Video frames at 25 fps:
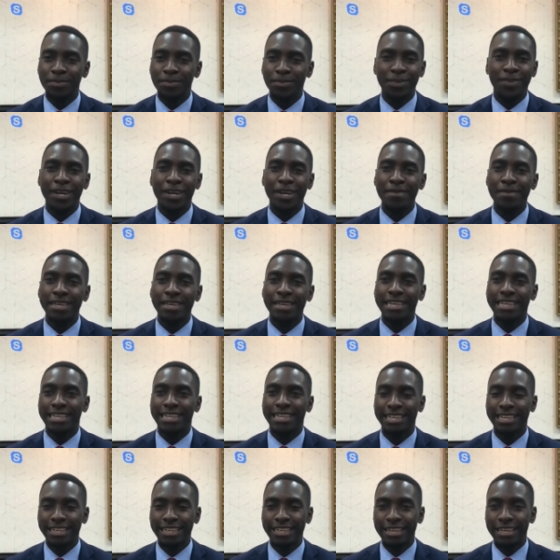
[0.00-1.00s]
in programming.
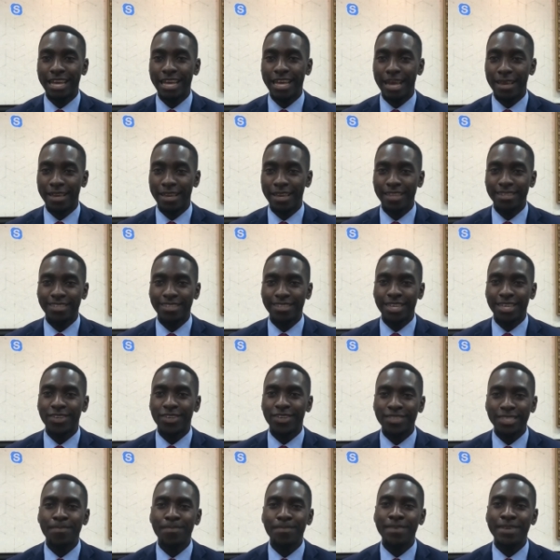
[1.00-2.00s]
I guess
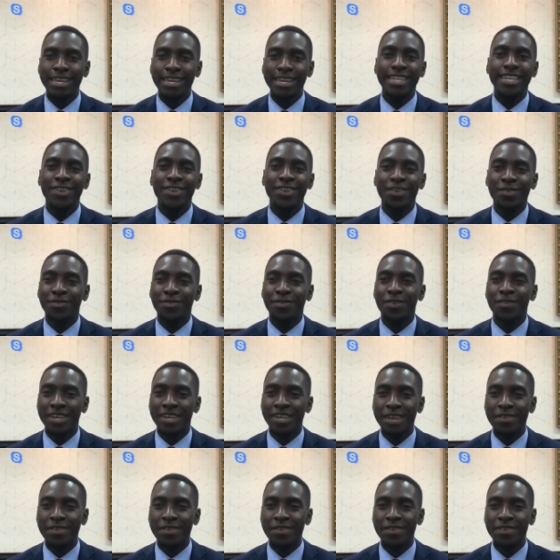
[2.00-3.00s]
that was the beginning of,
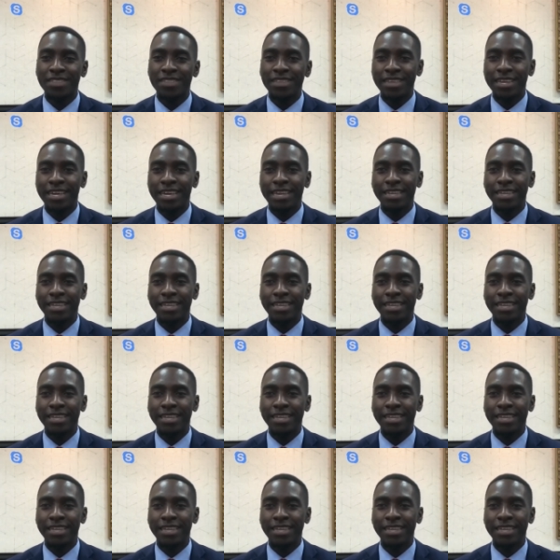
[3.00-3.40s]
of everything.